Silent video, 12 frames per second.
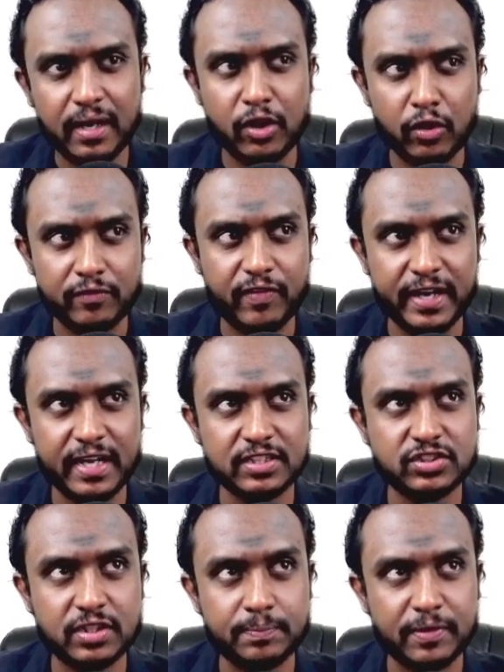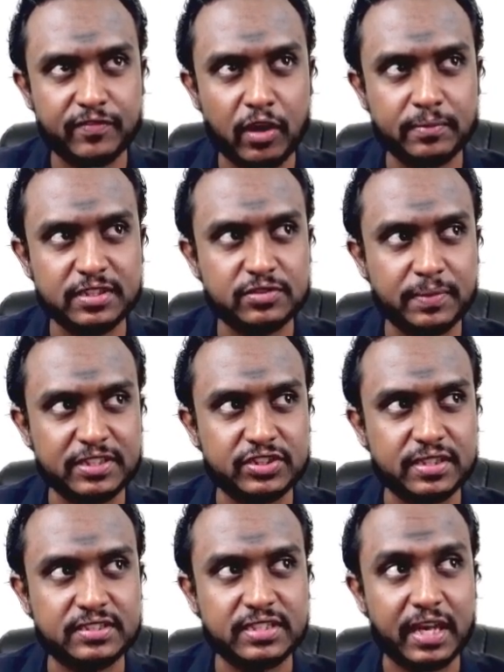non financial performance
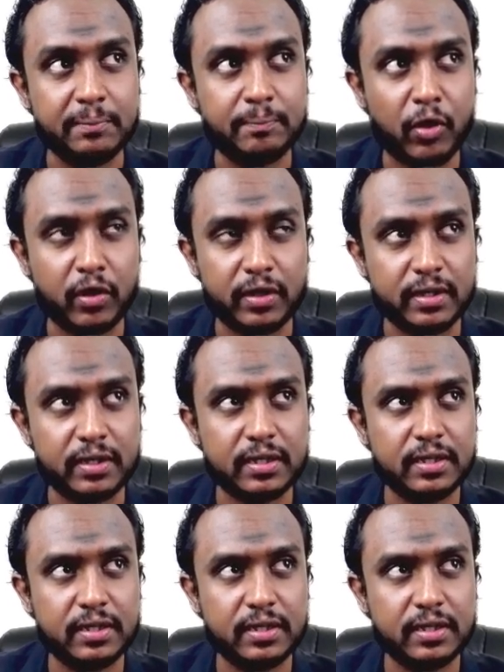measures important?